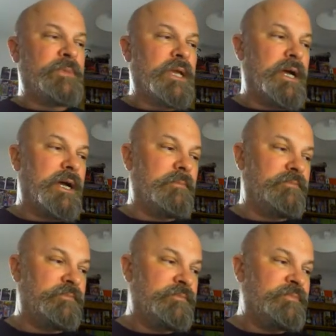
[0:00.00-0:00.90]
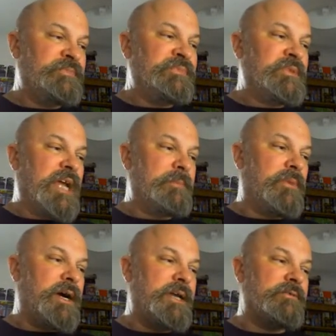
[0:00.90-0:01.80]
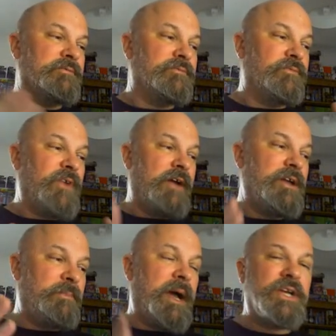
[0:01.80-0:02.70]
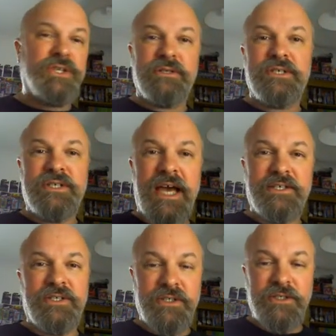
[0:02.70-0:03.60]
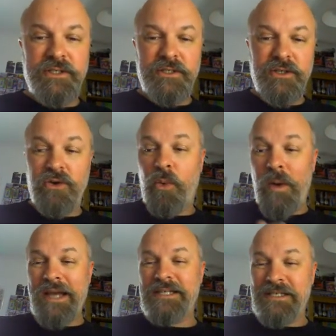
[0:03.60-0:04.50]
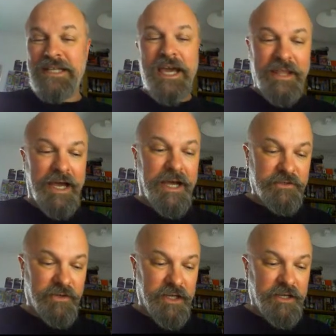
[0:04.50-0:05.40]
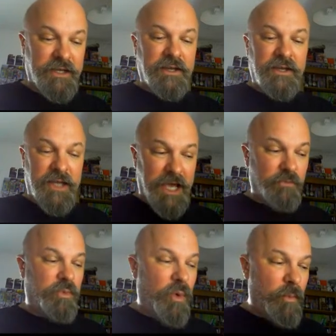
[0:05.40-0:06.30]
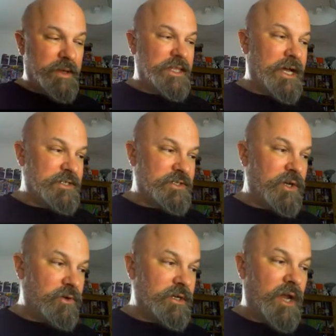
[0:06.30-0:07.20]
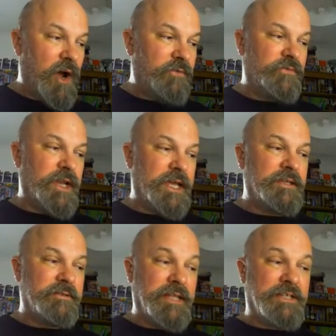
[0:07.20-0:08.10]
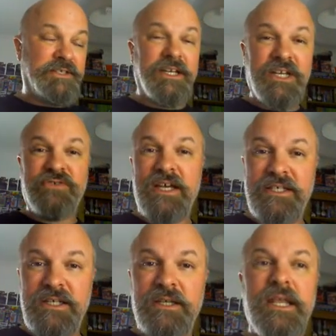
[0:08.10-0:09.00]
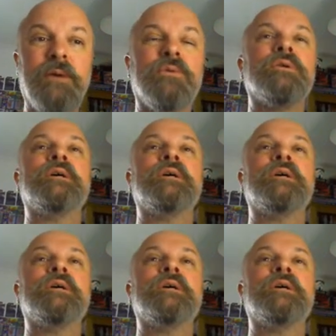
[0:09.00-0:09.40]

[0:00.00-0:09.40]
um, and my very patient testers who are waiting to get their hands on it, it will be there soon, and hopefully they're still interested, and they will,